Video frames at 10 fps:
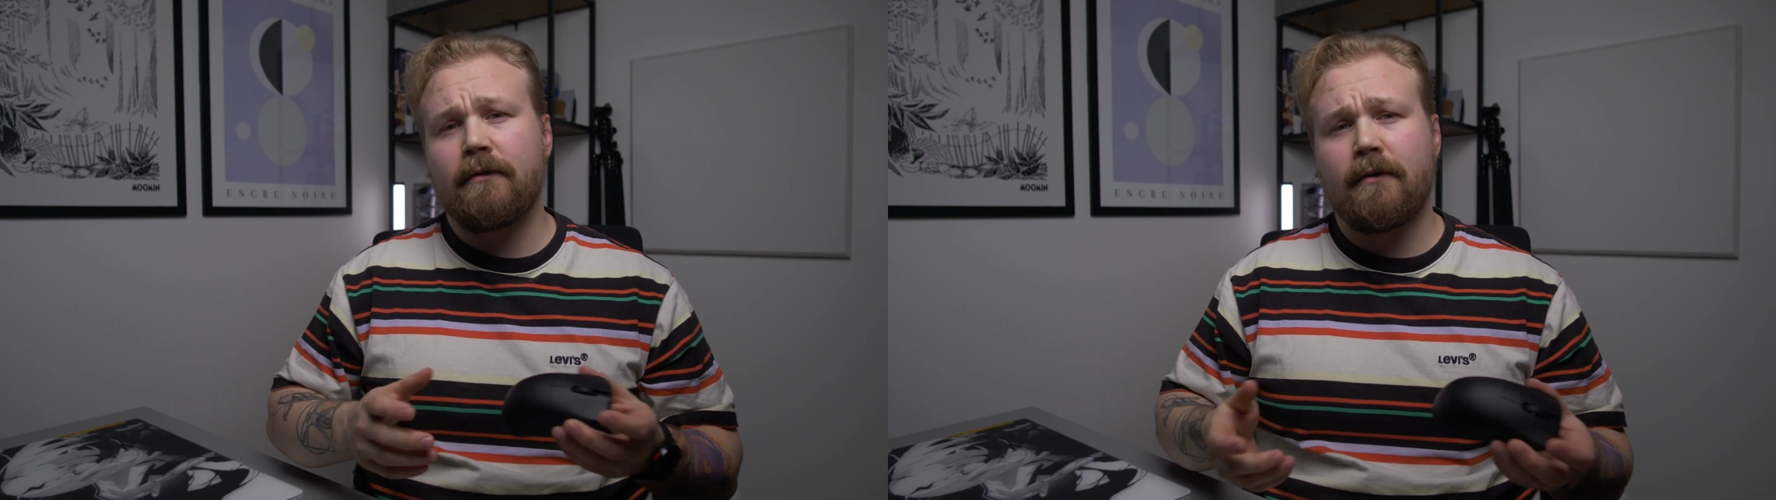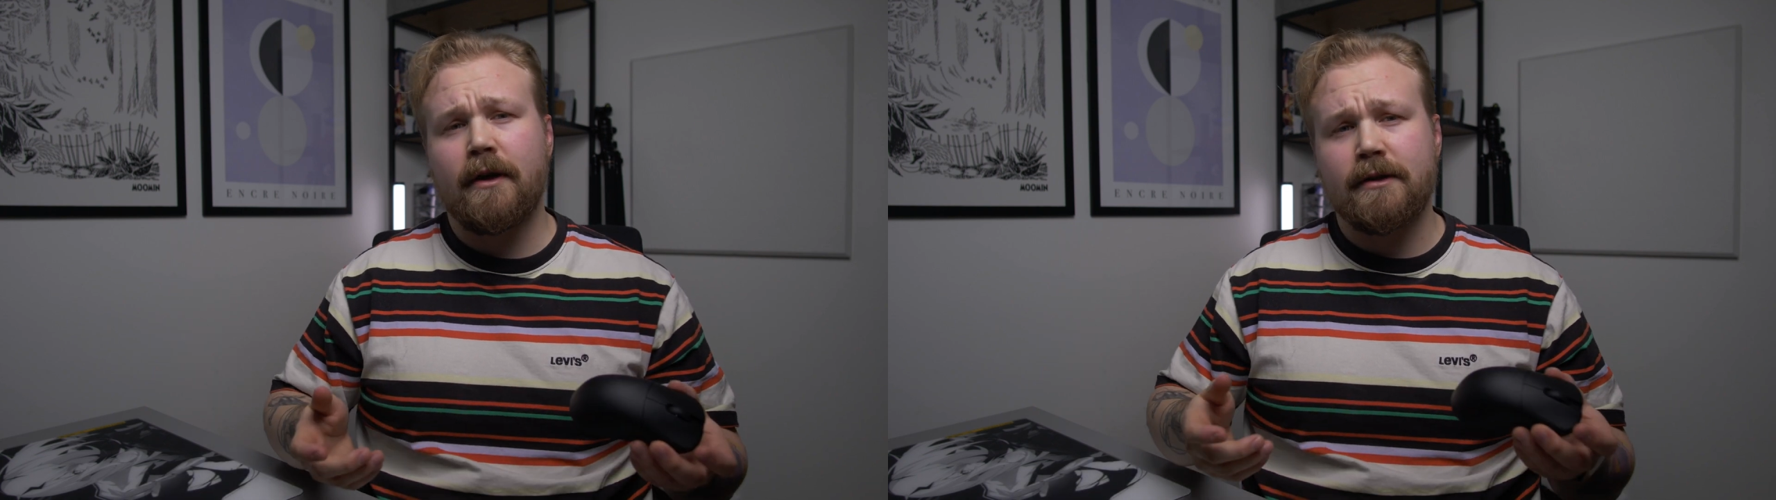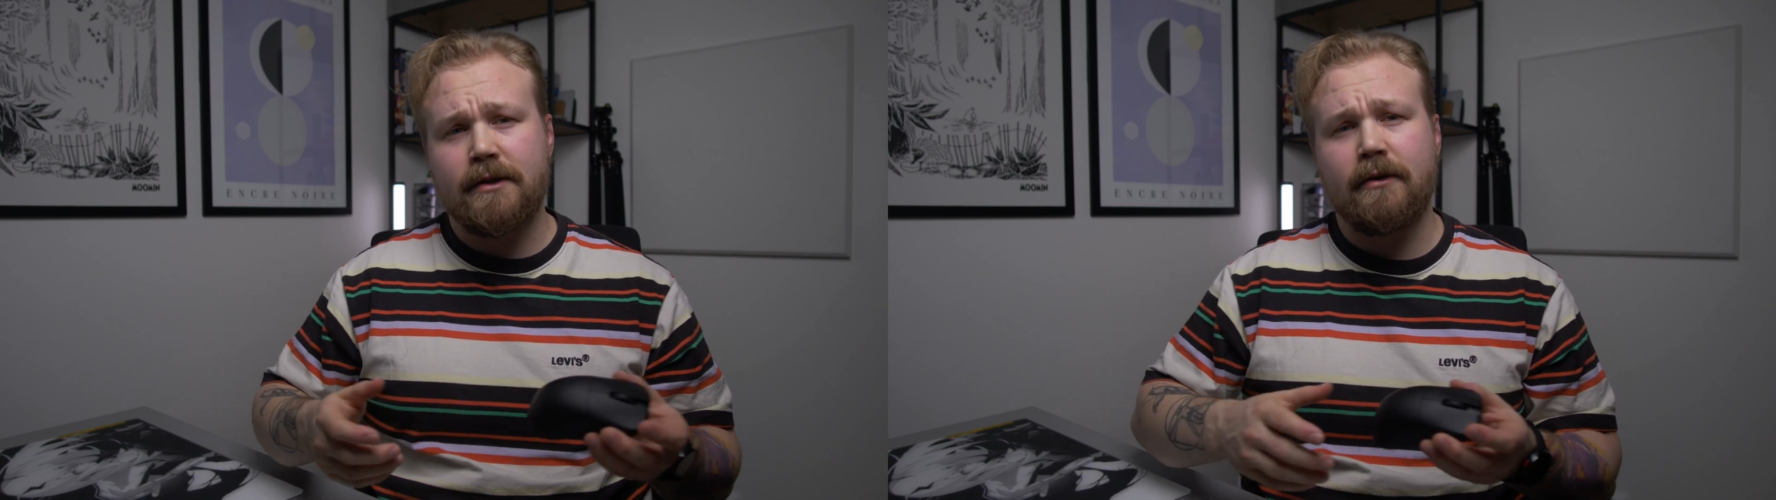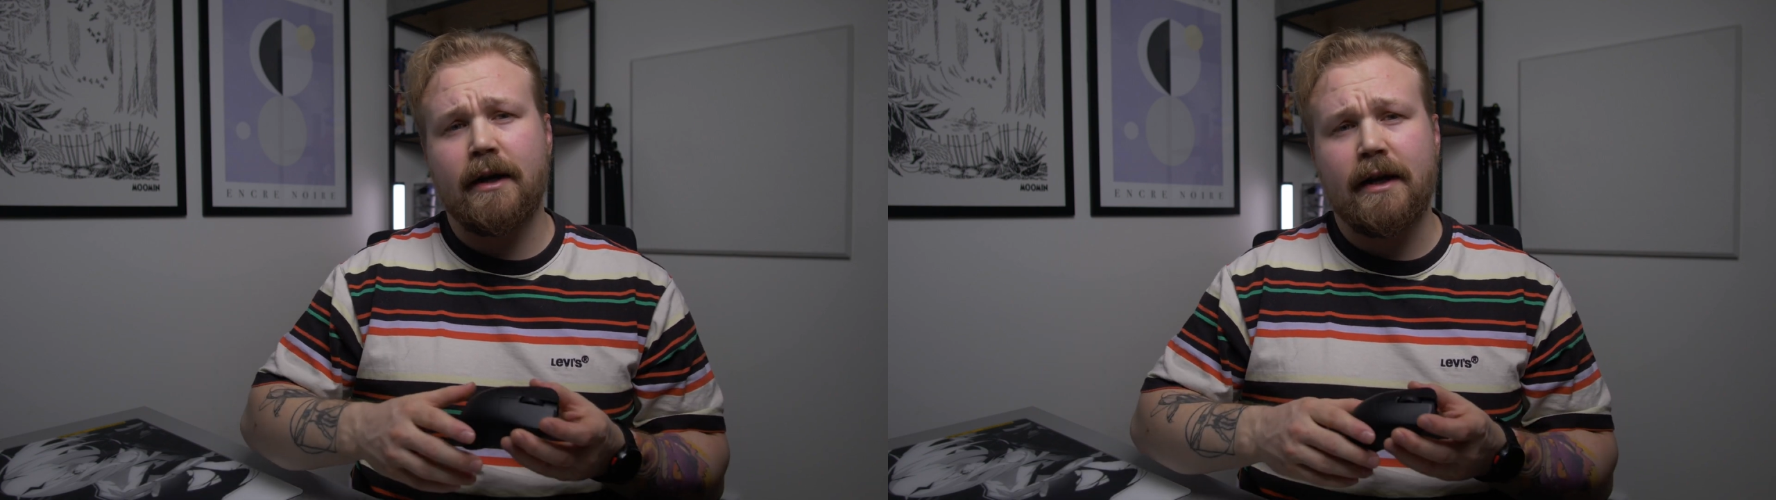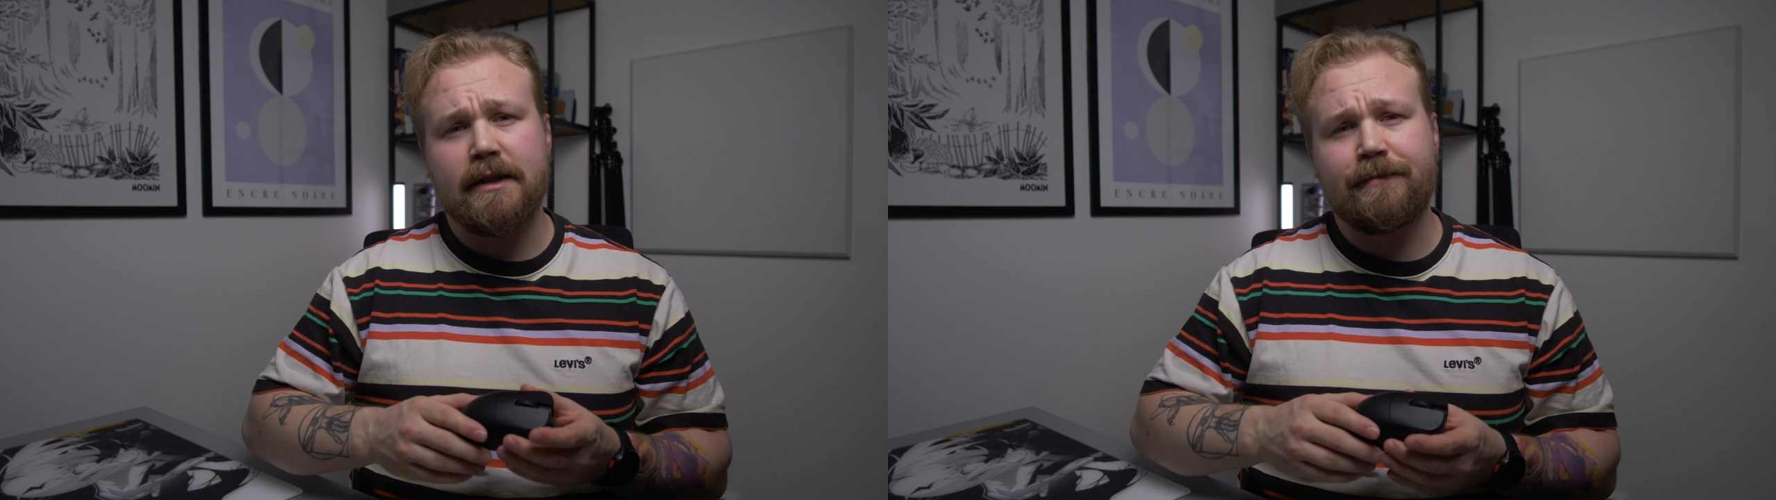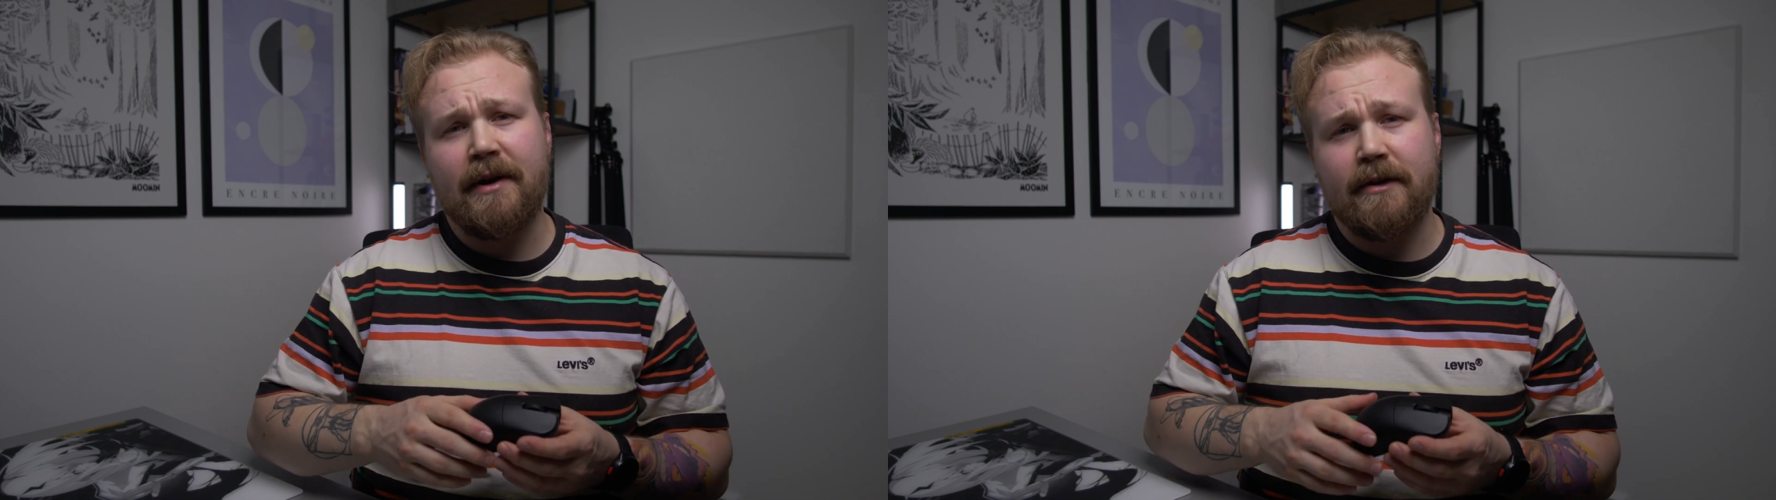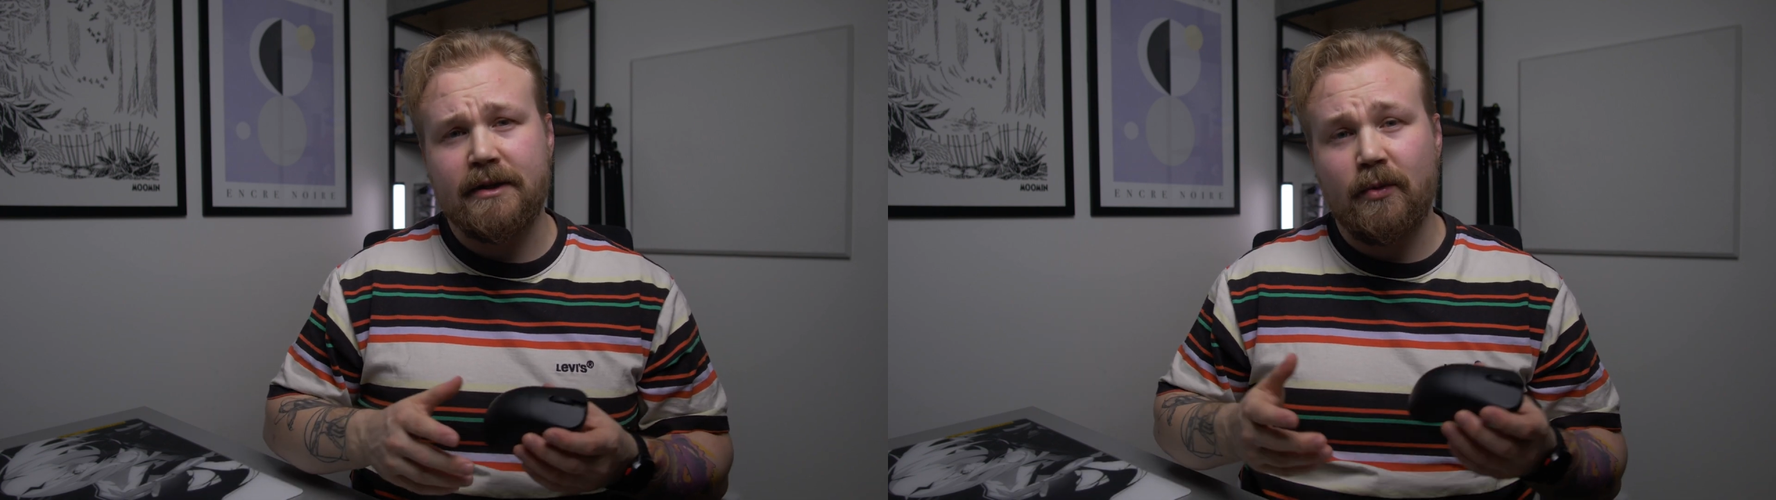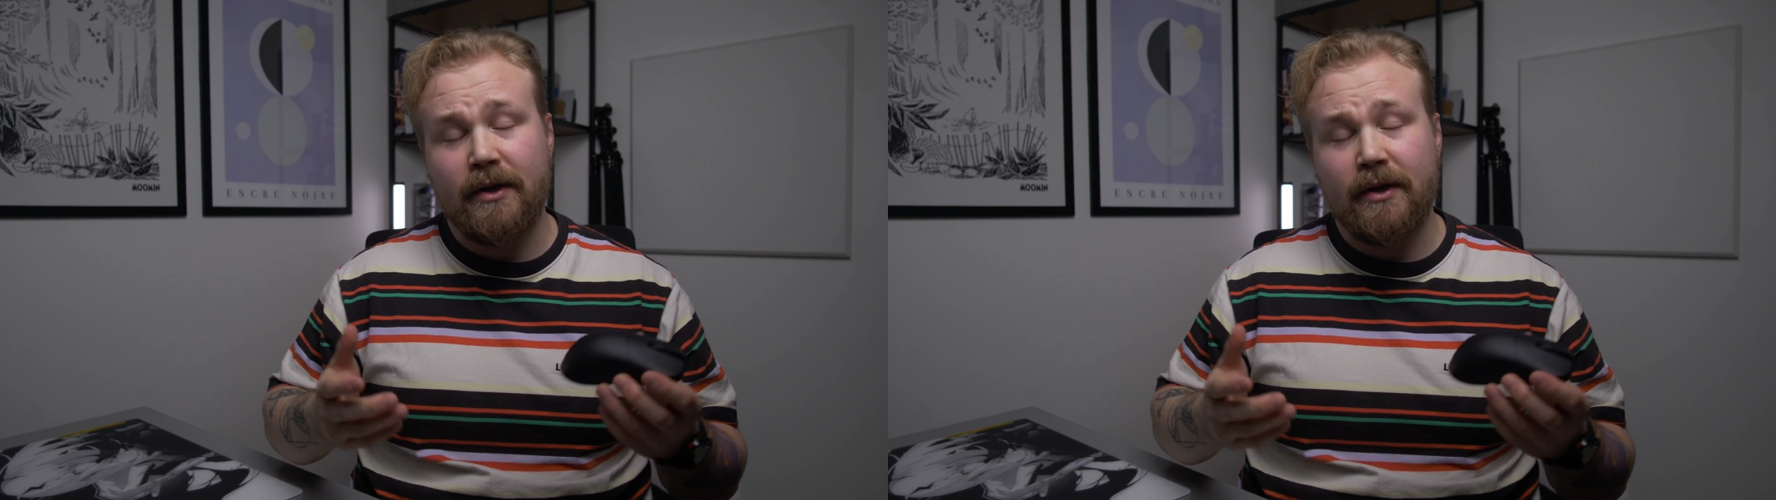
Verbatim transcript: things you can experience